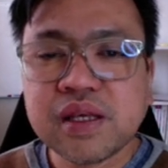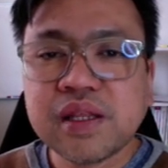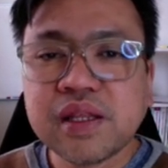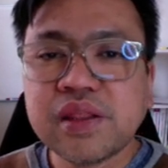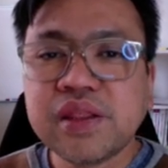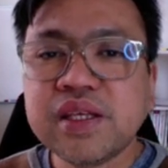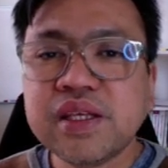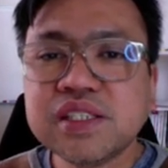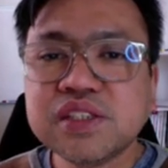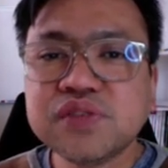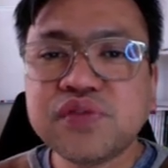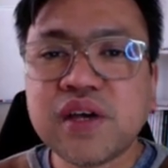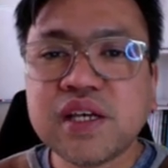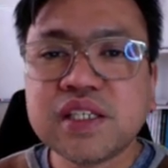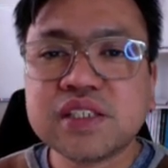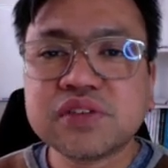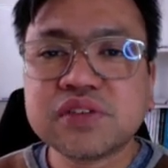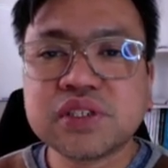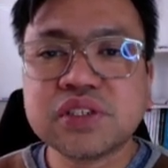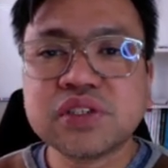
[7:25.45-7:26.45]
This
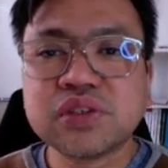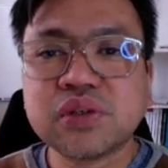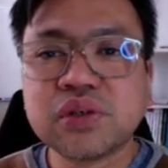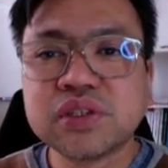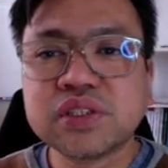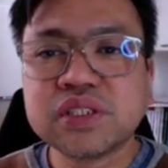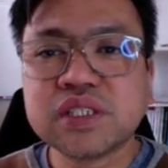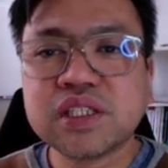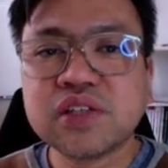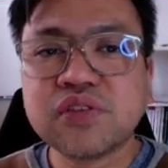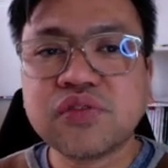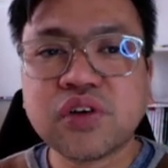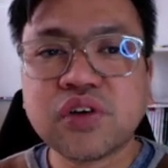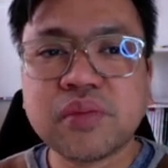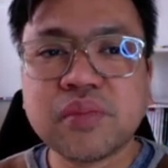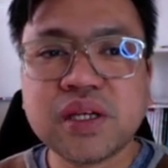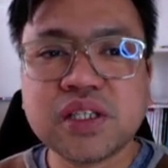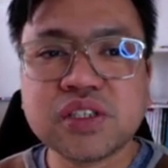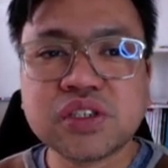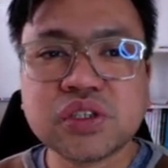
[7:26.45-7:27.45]
phase results in the
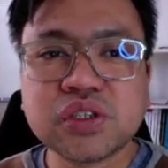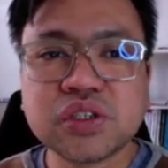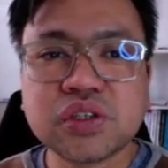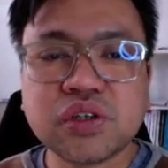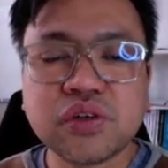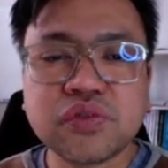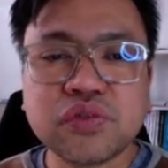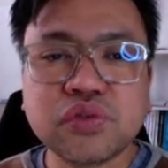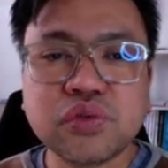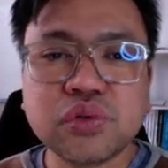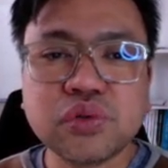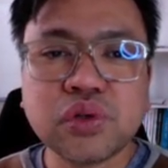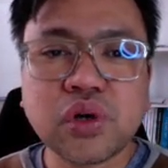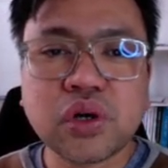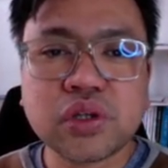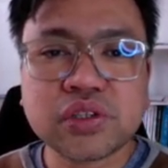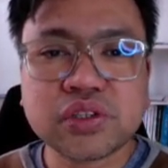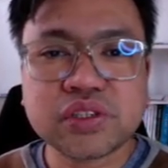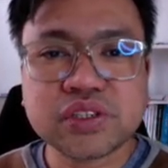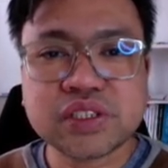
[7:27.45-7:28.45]
formation of two
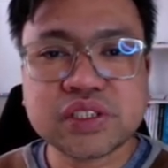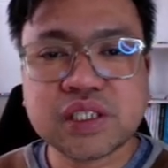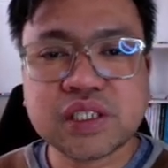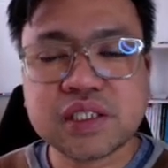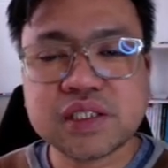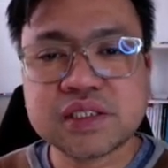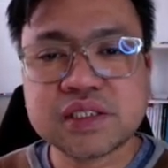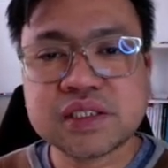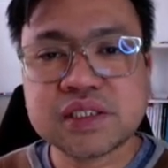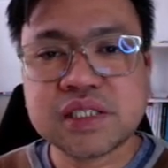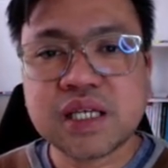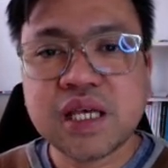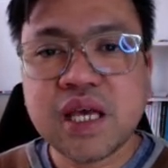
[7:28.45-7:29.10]
daughter cells,